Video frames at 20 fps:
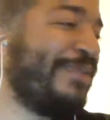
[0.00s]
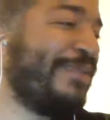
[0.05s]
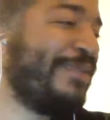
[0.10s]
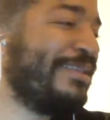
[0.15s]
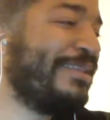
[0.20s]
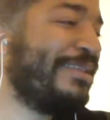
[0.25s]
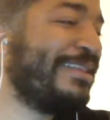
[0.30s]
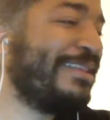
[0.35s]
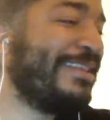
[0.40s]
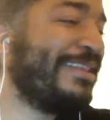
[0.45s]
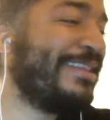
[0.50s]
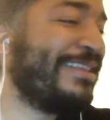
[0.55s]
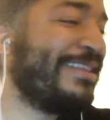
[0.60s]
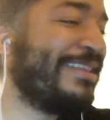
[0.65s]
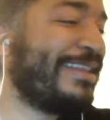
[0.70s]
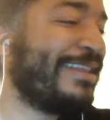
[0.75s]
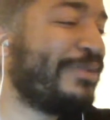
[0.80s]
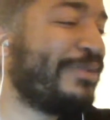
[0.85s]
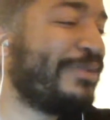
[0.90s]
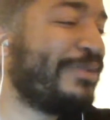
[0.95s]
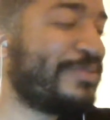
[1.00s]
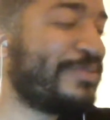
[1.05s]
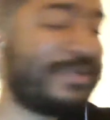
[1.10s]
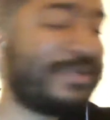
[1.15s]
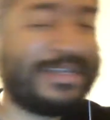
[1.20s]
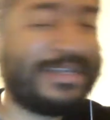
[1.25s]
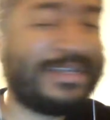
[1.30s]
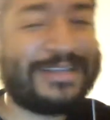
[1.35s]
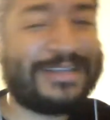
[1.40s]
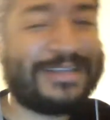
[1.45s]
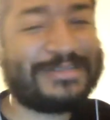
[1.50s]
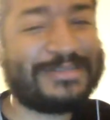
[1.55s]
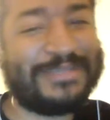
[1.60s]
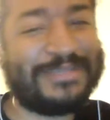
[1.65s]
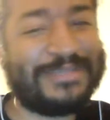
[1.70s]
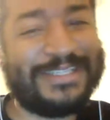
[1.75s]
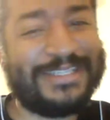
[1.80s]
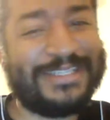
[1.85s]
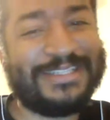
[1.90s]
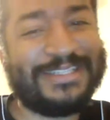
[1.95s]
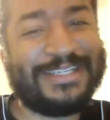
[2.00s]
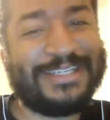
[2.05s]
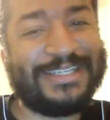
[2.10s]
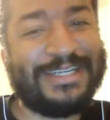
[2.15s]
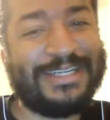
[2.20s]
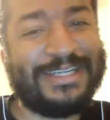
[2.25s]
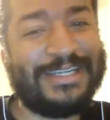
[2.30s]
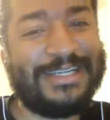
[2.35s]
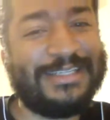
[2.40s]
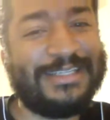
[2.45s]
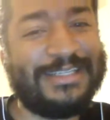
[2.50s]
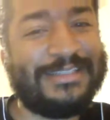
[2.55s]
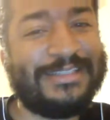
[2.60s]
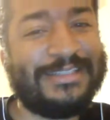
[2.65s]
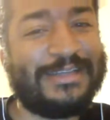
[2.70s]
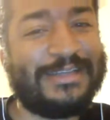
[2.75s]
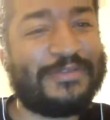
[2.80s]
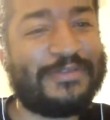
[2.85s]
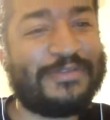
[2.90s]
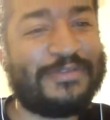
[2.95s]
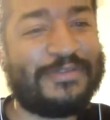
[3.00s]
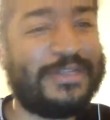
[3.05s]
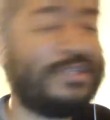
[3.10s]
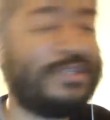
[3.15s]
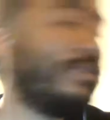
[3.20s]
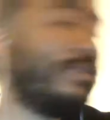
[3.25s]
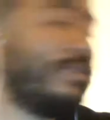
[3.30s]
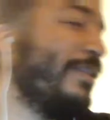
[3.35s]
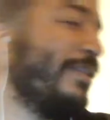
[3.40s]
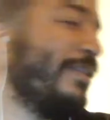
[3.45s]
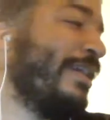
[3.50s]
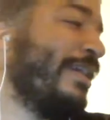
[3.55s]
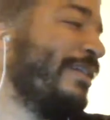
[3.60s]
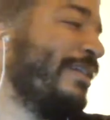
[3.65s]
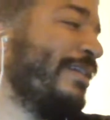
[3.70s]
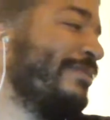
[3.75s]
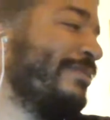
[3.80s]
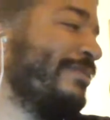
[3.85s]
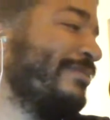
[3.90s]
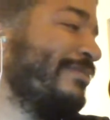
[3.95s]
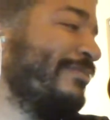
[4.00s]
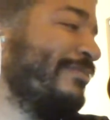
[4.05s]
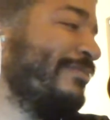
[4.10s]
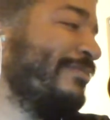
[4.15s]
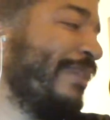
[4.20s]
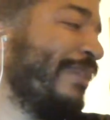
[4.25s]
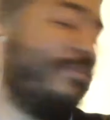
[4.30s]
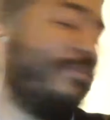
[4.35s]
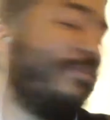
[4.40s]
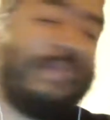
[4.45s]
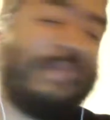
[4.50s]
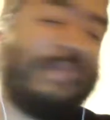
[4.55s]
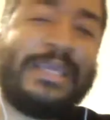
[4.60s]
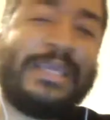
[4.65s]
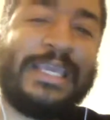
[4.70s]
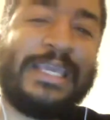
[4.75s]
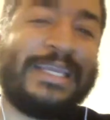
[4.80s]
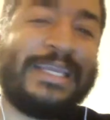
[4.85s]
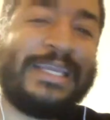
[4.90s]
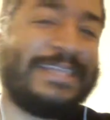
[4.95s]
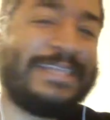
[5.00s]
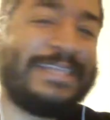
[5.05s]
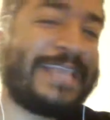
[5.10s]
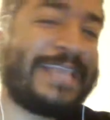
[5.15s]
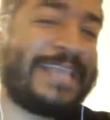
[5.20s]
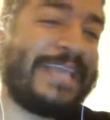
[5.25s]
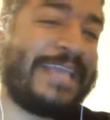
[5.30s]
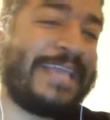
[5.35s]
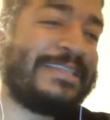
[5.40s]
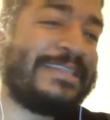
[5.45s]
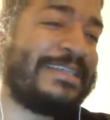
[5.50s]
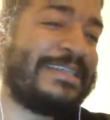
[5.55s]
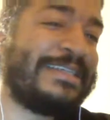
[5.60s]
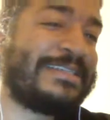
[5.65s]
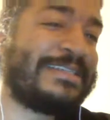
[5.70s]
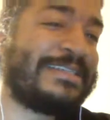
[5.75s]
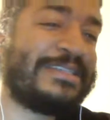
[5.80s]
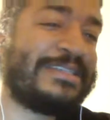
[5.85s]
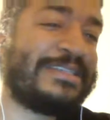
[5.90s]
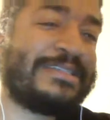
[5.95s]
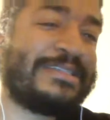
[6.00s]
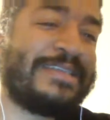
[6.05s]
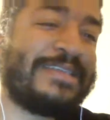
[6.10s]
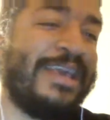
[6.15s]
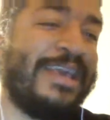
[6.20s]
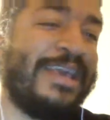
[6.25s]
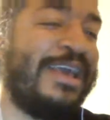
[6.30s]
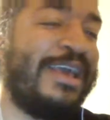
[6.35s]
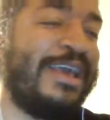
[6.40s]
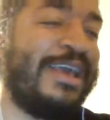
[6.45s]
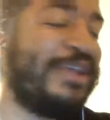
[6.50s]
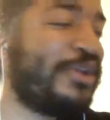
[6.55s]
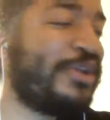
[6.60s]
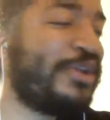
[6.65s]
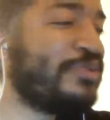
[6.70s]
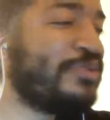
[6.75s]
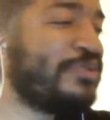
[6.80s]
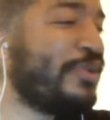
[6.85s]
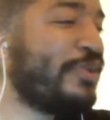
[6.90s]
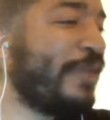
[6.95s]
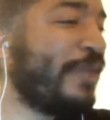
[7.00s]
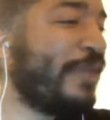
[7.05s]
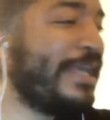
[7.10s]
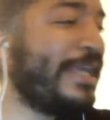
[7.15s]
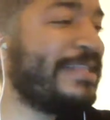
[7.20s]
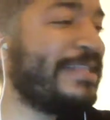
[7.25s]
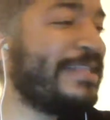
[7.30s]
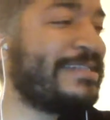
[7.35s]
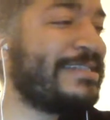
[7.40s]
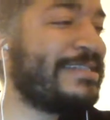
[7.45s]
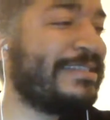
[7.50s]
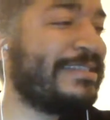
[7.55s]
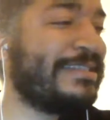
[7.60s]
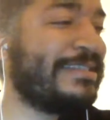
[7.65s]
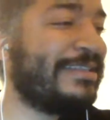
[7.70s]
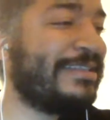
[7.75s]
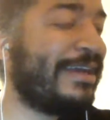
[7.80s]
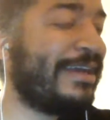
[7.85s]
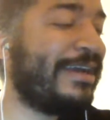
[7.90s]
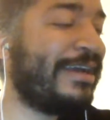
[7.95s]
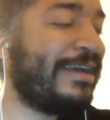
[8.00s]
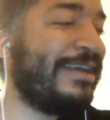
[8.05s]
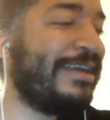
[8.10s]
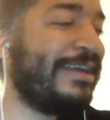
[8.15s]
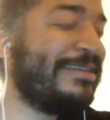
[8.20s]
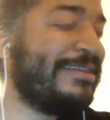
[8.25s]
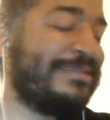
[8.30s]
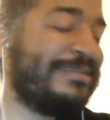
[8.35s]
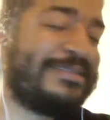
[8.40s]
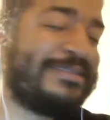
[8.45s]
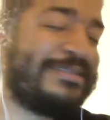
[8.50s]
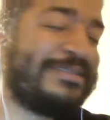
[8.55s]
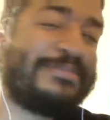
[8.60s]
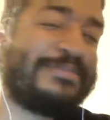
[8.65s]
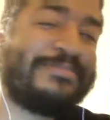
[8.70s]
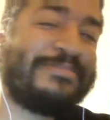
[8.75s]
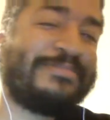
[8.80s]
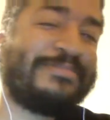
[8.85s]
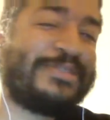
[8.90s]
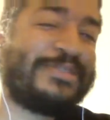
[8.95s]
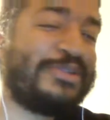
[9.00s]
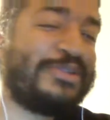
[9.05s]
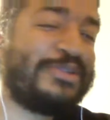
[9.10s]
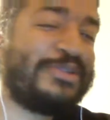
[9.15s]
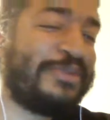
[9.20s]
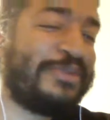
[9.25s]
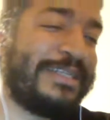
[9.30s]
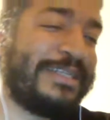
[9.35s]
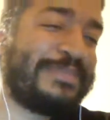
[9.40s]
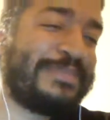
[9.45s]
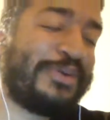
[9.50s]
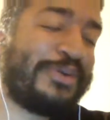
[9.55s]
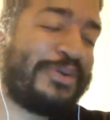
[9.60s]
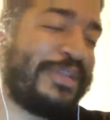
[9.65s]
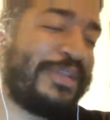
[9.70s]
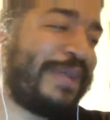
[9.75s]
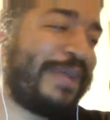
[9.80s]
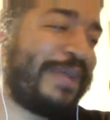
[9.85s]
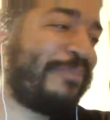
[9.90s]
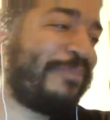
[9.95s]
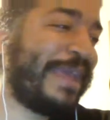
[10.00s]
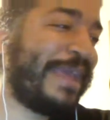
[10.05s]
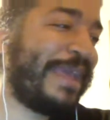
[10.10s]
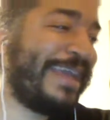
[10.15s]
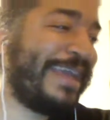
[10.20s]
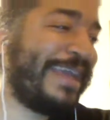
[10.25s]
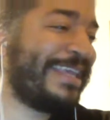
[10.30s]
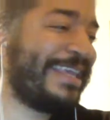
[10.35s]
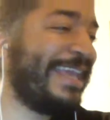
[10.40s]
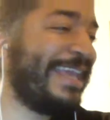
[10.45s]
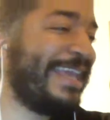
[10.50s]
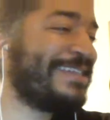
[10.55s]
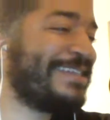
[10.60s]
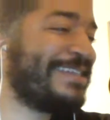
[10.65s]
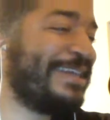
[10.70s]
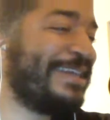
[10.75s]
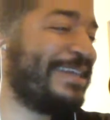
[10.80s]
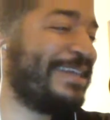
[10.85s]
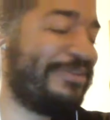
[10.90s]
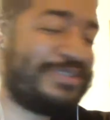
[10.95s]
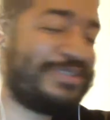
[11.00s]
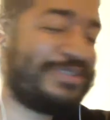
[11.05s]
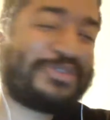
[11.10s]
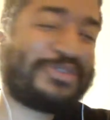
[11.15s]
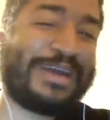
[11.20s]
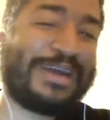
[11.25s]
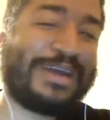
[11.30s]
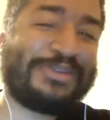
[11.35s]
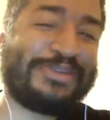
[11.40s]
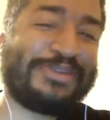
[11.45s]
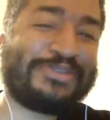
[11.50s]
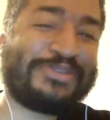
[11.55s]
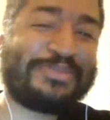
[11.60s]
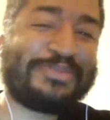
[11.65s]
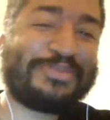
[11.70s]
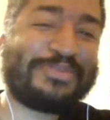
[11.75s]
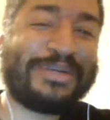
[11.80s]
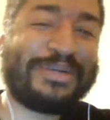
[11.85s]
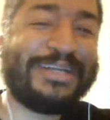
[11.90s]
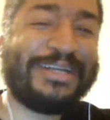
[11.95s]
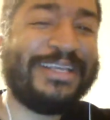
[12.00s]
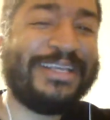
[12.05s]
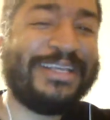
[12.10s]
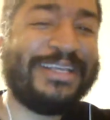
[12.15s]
Yeah, that was pretty awesome, man. I definitely enjoyed that, and Biggie and his antics just knows no ends. And dude, when he's pulling out pancakes out of his trousers, bro.